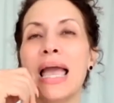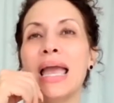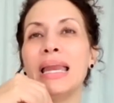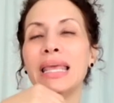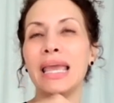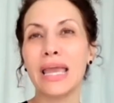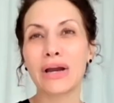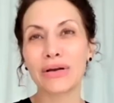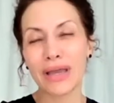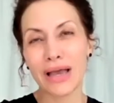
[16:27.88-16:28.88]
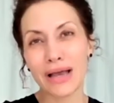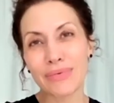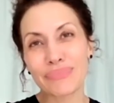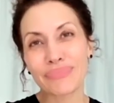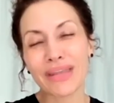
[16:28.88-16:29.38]
Any
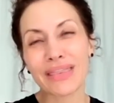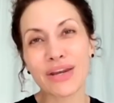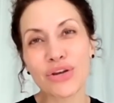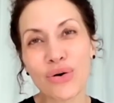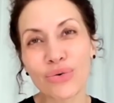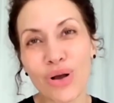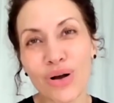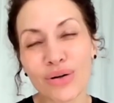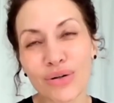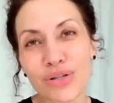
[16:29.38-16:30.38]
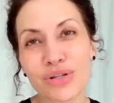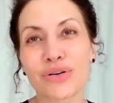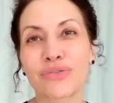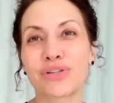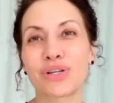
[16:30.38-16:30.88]
area that no longer
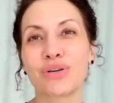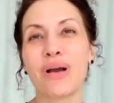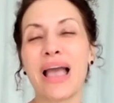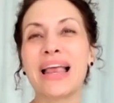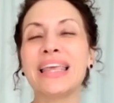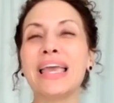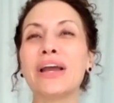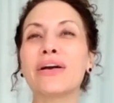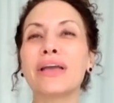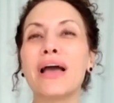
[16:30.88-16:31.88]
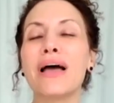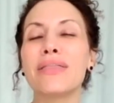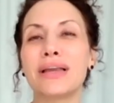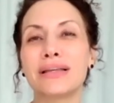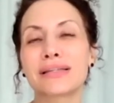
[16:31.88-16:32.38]
serves you, any area
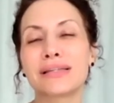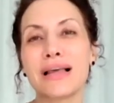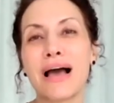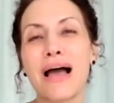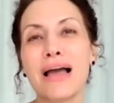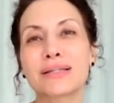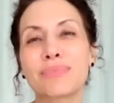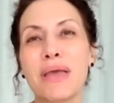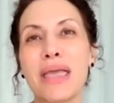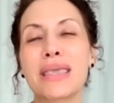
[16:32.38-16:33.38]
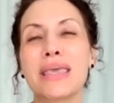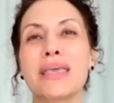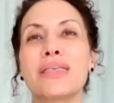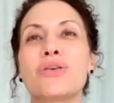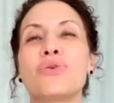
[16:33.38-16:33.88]
that is not
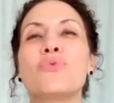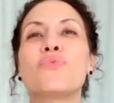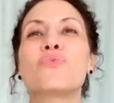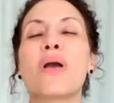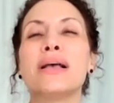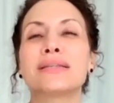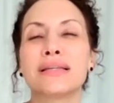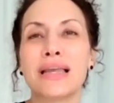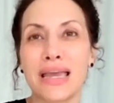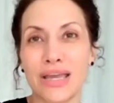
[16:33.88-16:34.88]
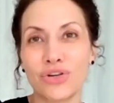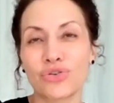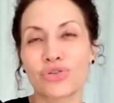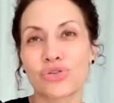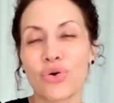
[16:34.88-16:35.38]
making you resonate in your
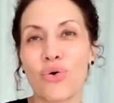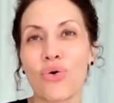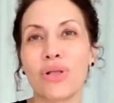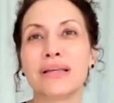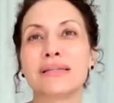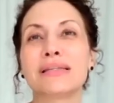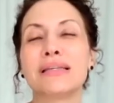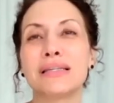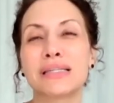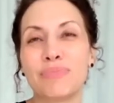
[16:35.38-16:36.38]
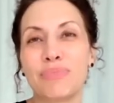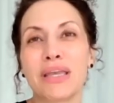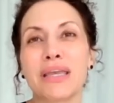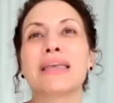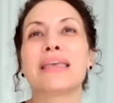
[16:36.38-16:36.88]
soul as this
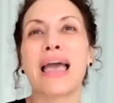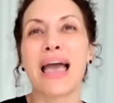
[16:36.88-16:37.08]
being,